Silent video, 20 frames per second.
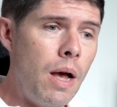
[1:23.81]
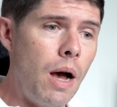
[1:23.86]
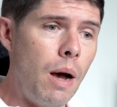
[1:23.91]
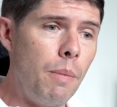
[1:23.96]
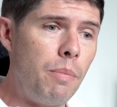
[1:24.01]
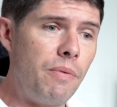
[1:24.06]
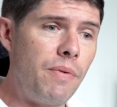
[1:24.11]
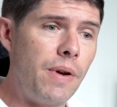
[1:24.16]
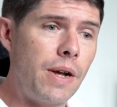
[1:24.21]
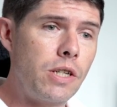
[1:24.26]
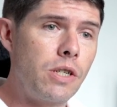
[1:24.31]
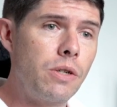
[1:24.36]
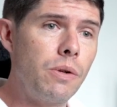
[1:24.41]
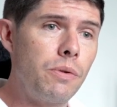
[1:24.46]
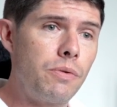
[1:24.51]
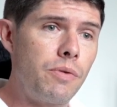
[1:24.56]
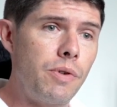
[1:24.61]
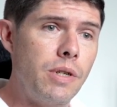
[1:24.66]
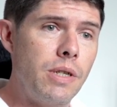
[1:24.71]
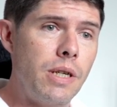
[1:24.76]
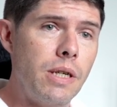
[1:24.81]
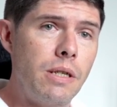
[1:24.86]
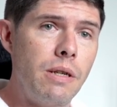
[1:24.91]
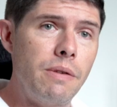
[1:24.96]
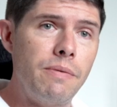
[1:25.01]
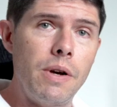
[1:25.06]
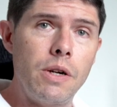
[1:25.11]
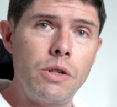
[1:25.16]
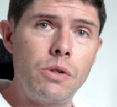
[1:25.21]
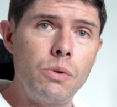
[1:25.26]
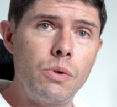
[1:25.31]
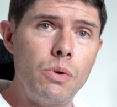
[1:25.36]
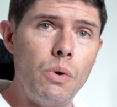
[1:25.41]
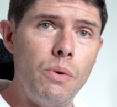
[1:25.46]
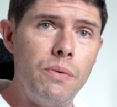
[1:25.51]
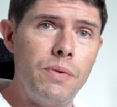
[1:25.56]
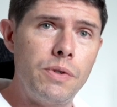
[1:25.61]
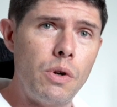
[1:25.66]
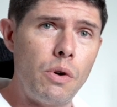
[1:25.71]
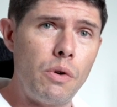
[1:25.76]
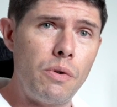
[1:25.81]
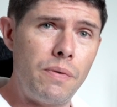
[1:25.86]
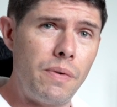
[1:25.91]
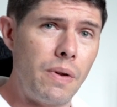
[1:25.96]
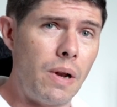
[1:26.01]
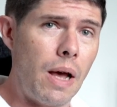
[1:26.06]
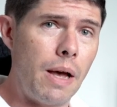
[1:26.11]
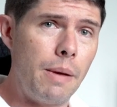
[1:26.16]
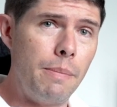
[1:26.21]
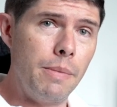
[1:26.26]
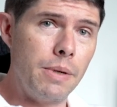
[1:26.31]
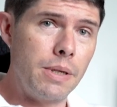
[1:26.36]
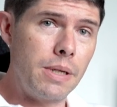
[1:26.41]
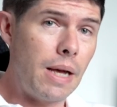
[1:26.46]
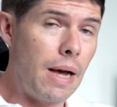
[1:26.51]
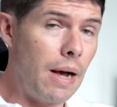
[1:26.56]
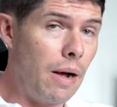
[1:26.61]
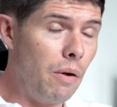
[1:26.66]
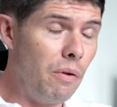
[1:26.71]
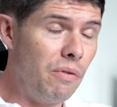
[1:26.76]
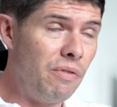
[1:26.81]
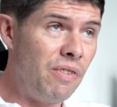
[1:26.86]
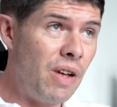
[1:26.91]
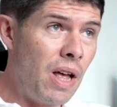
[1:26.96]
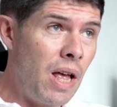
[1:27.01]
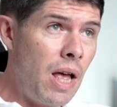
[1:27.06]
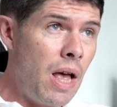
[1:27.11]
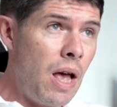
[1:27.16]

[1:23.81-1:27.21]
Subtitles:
a professional 360 virtual tour photographer like myself,